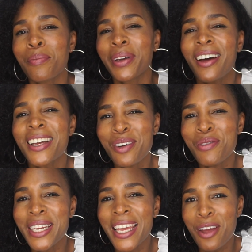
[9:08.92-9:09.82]
But guys, I
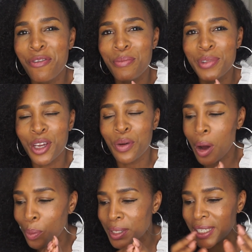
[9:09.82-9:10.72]
want to hear from you.
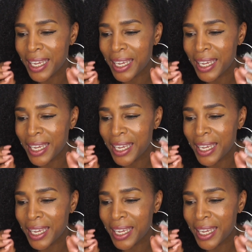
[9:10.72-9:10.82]
I want to